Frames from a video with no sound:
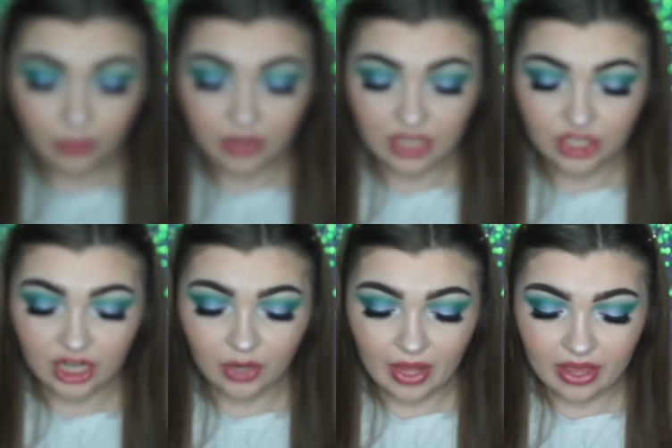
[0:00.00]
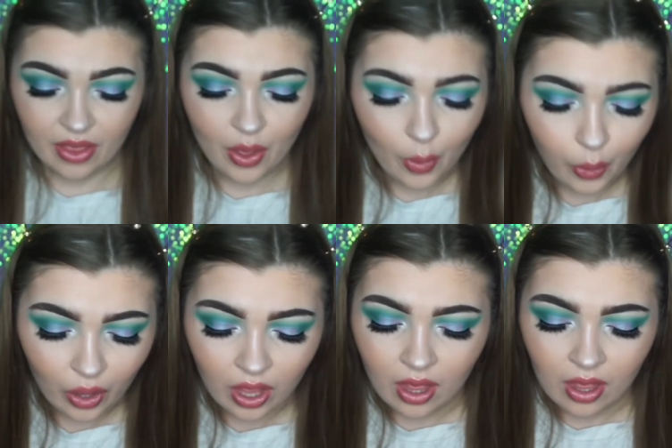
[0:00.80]
with this shadow either
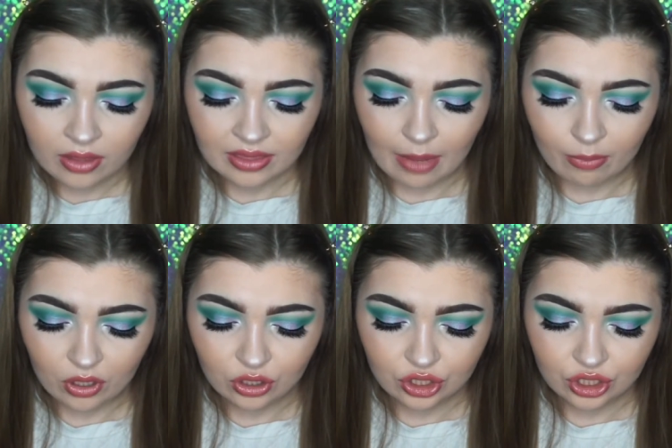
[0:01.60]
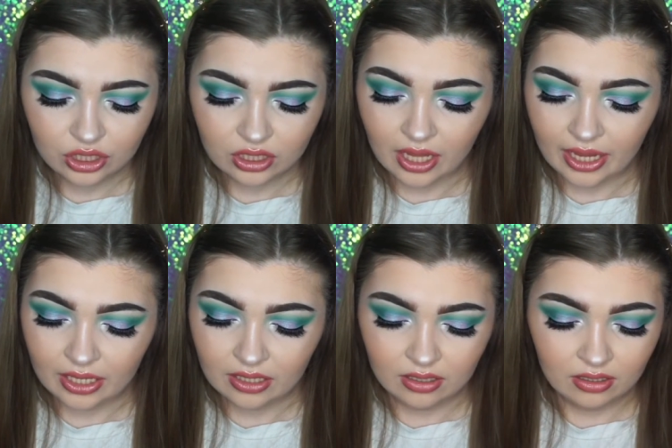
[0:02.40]
that much, like,